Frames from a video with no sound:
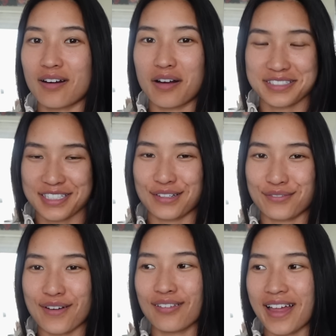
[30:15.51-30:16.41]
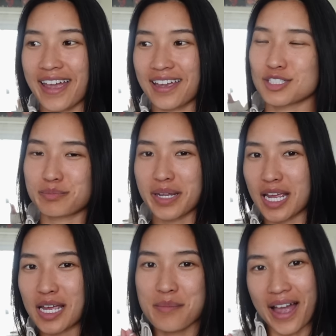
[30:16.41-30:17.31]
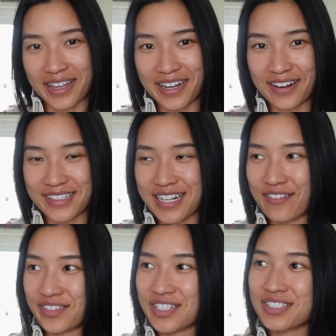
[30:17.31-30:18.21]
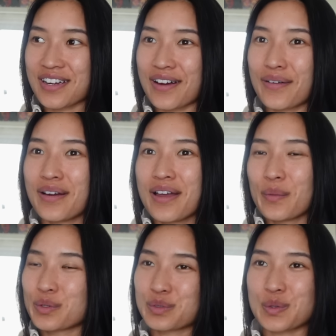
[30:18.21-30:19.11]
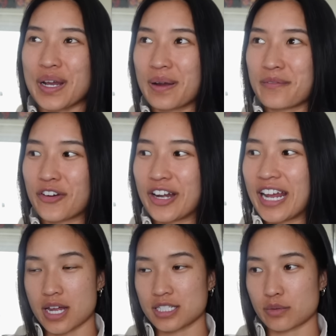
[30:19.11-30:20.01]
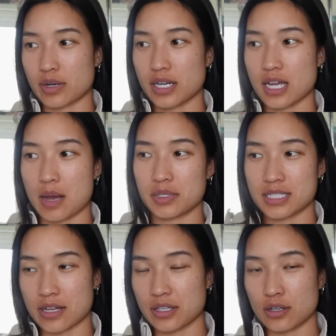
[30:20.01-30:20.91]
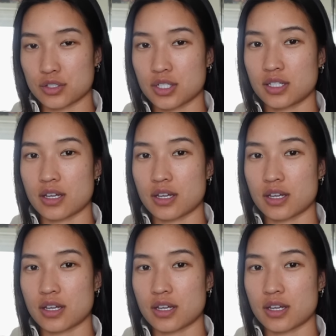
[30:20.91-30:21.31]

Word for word: It honestly felt like just being back here in San Francisco, which is quite comforting as you're running up and down the ocean.